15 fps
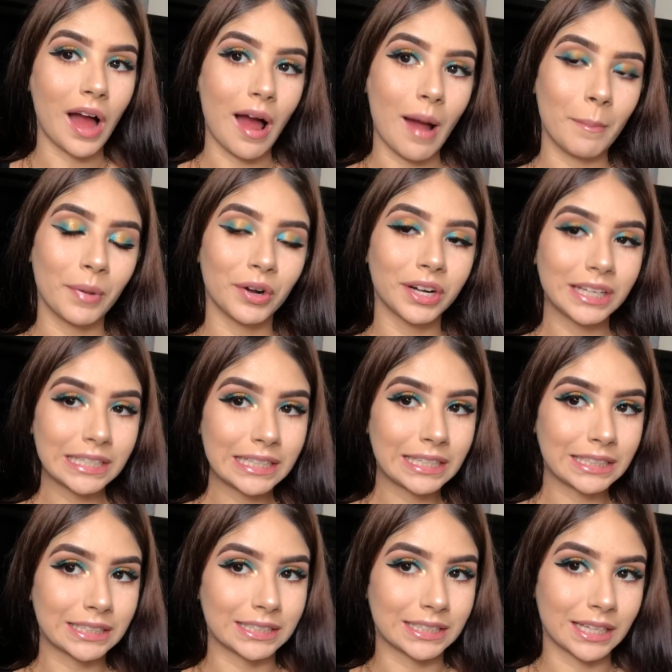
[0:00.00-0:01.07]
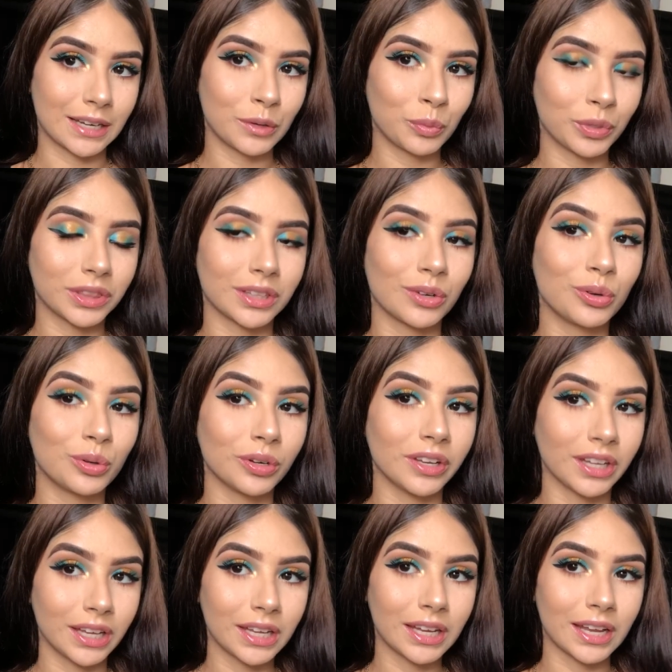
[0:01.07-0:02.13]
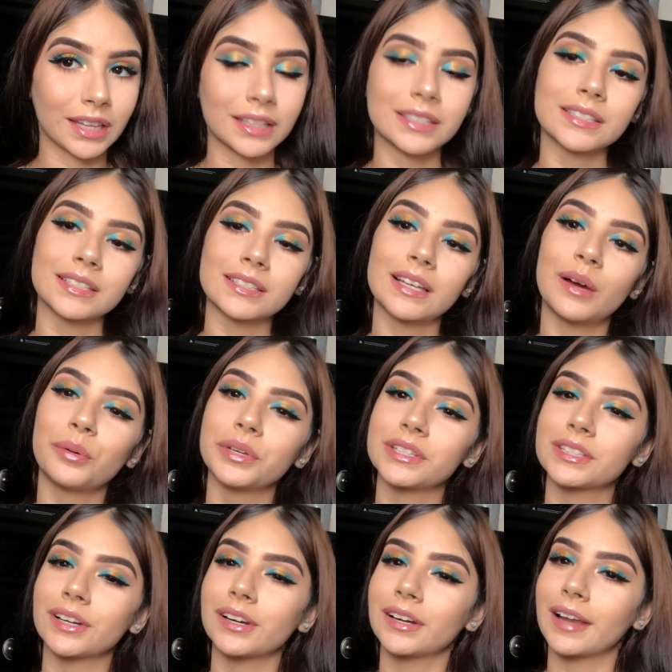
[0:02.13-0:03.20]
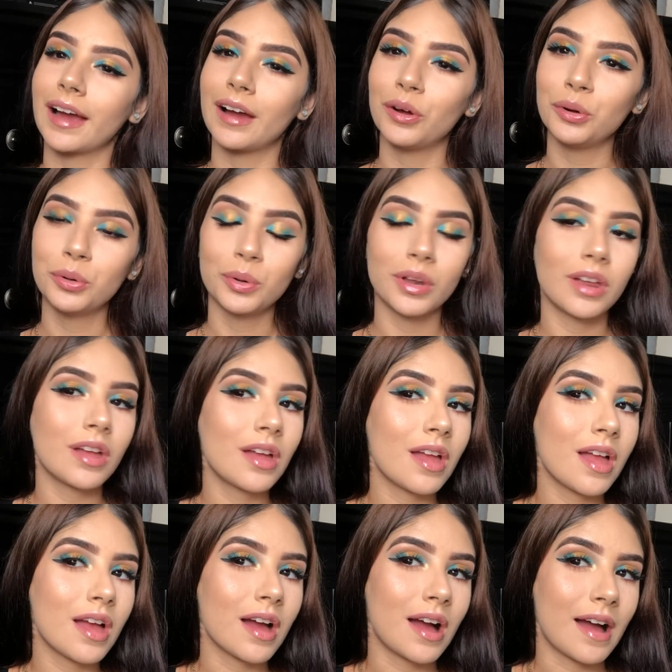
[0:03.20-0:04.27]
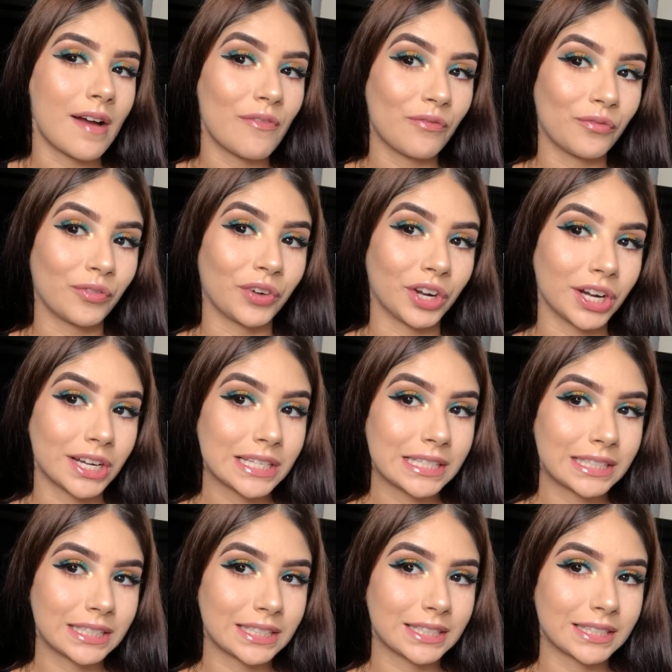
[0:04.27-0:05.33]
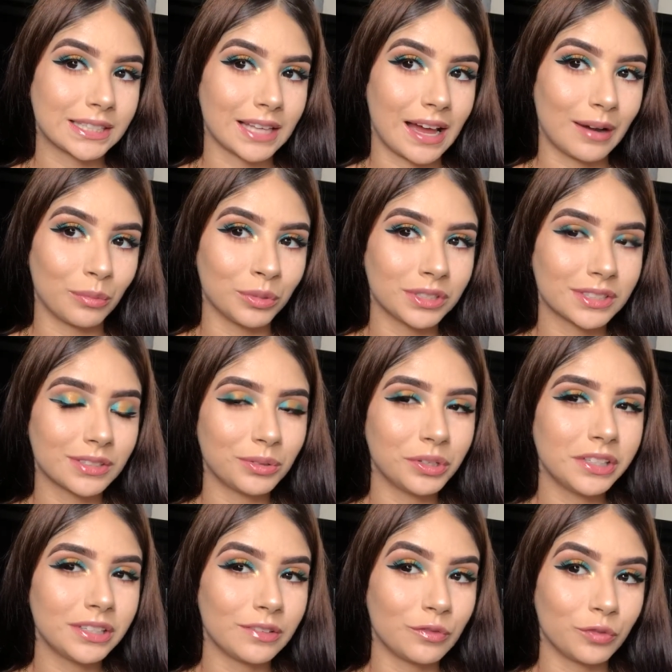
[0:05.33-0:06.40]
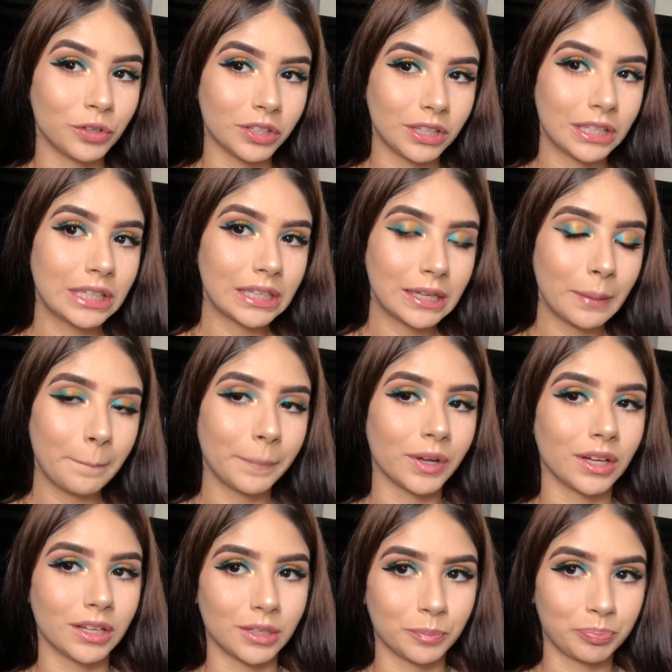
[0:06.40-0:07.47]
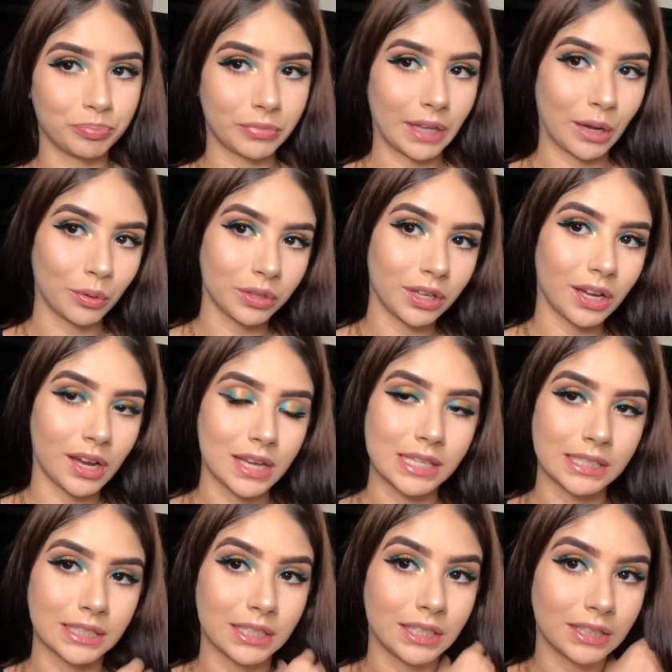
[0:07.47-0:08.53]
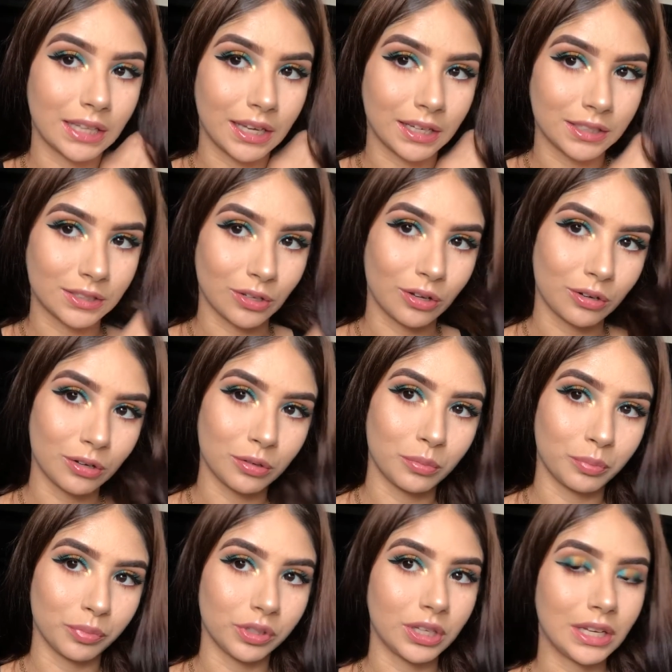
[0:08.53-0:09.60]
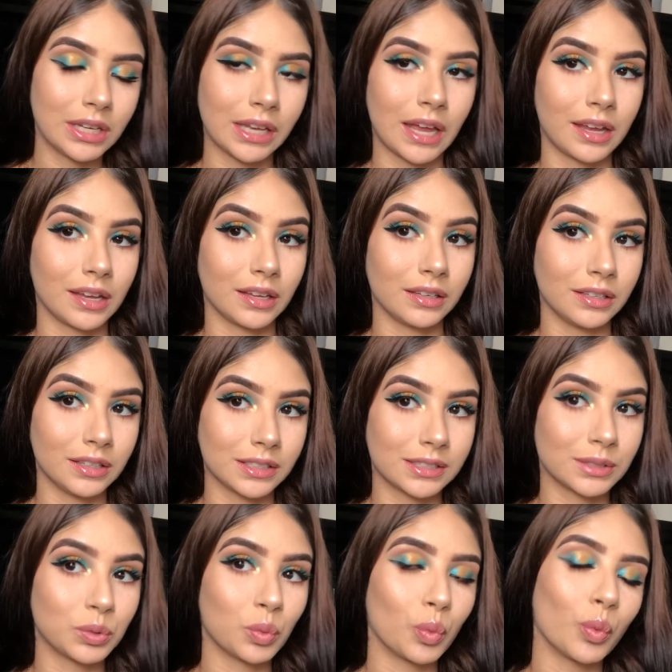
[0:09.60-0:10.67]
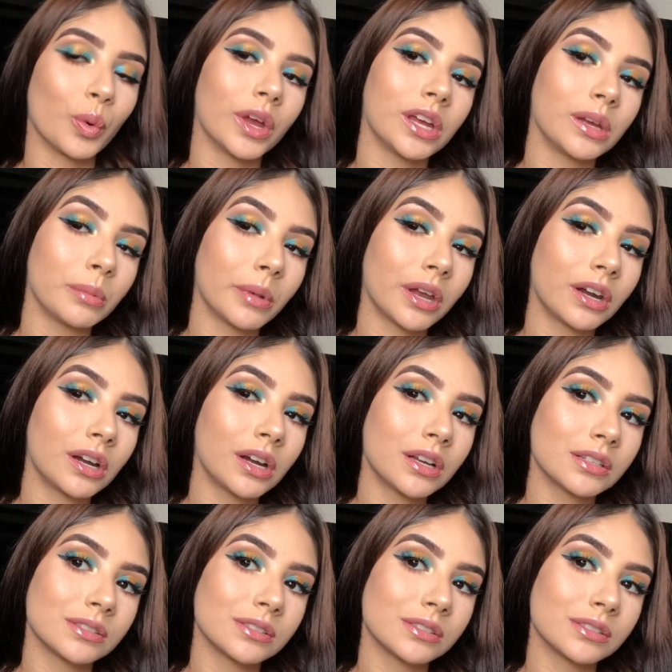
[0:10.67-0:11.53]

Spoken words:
I'm already done with the whole look, and this is how it turned out. At first I wasn't really feeling it, but now that I see that it's all complete, like, it looks way better.